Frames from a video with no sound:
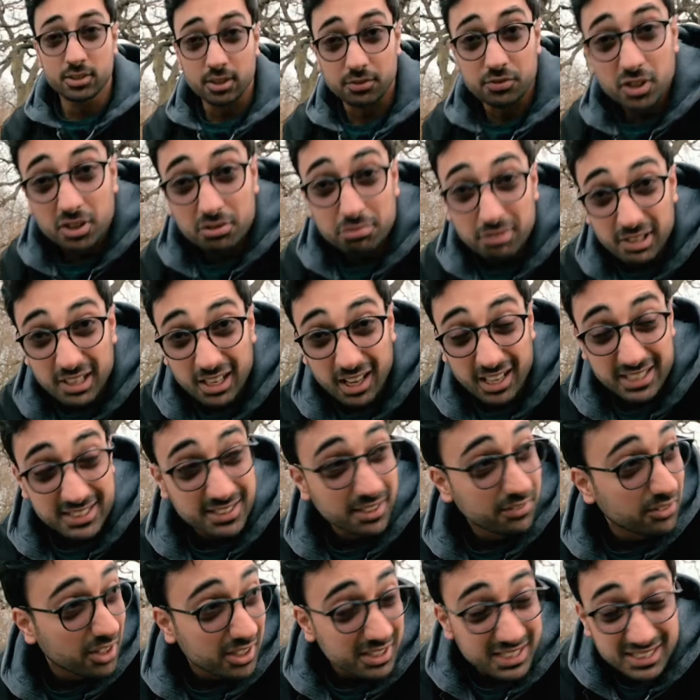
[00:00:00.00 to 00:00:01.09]
I've just realized I've
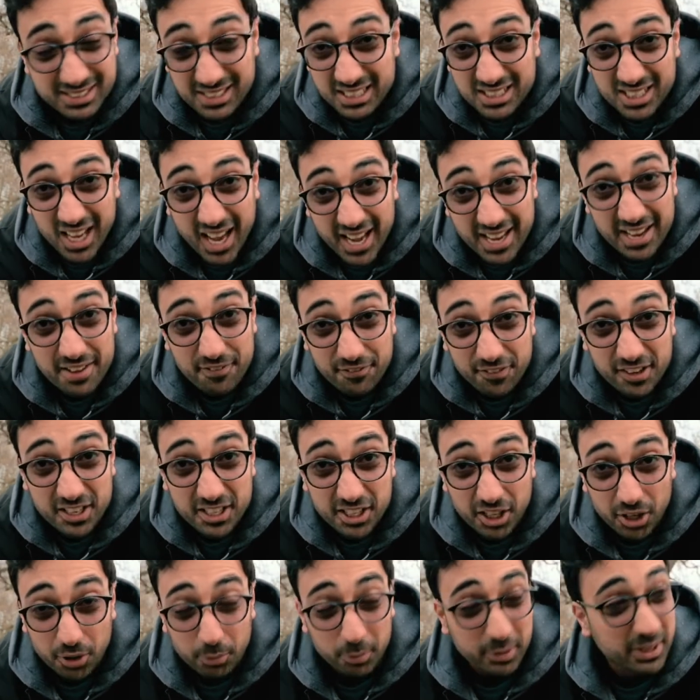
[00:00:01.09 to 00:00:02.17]
done this entire
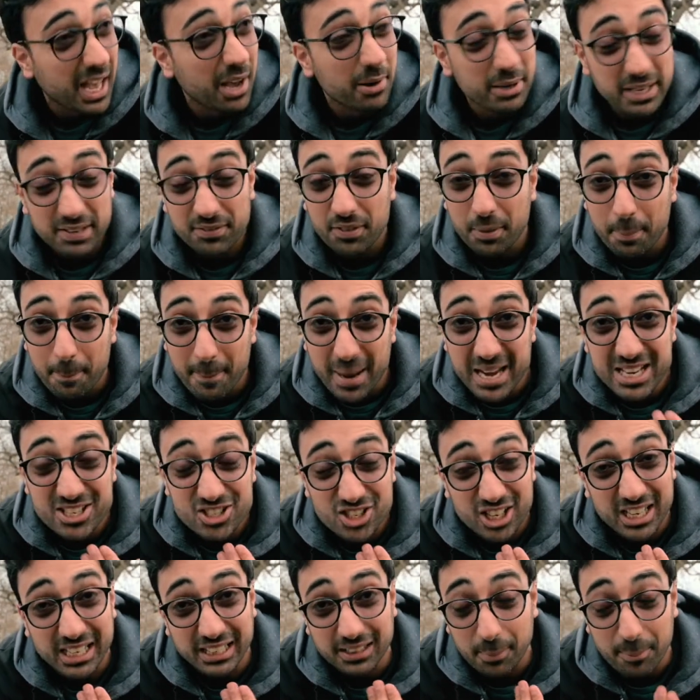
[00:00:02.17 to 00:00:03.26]
video without even
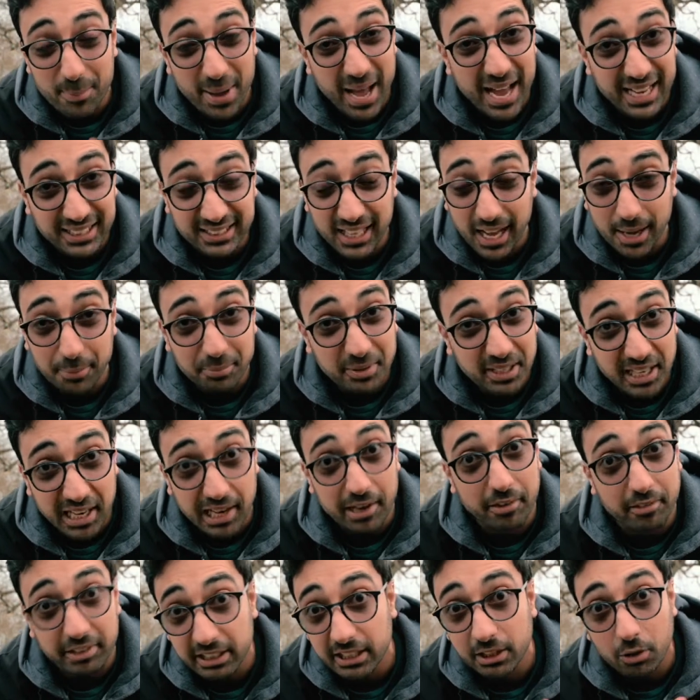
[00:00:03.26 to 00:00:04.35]
mentioning the bag that I'm
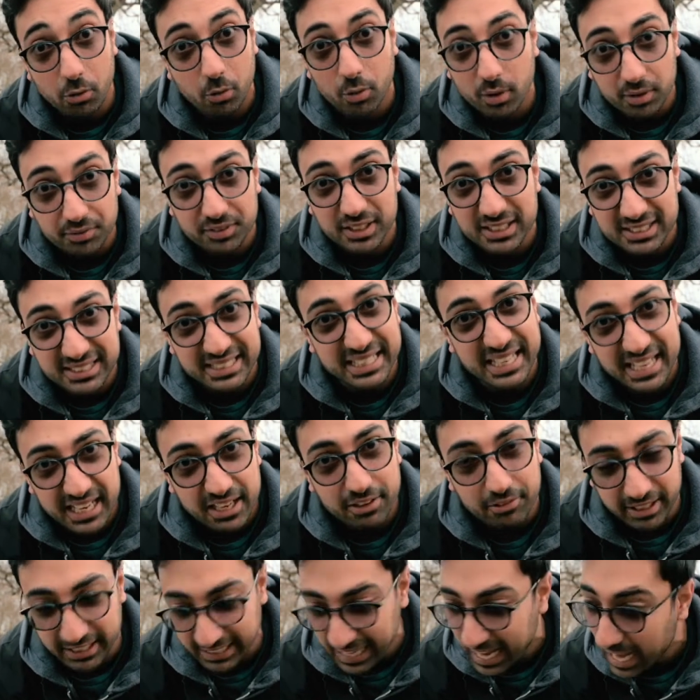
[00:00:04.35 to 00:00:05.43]
carrying all of this gear
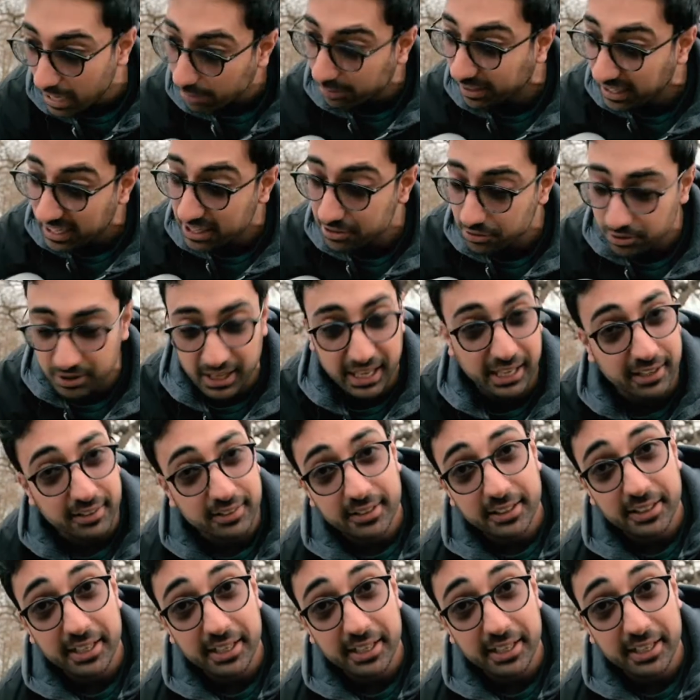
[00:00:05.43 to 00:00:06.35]
in. How can I do that?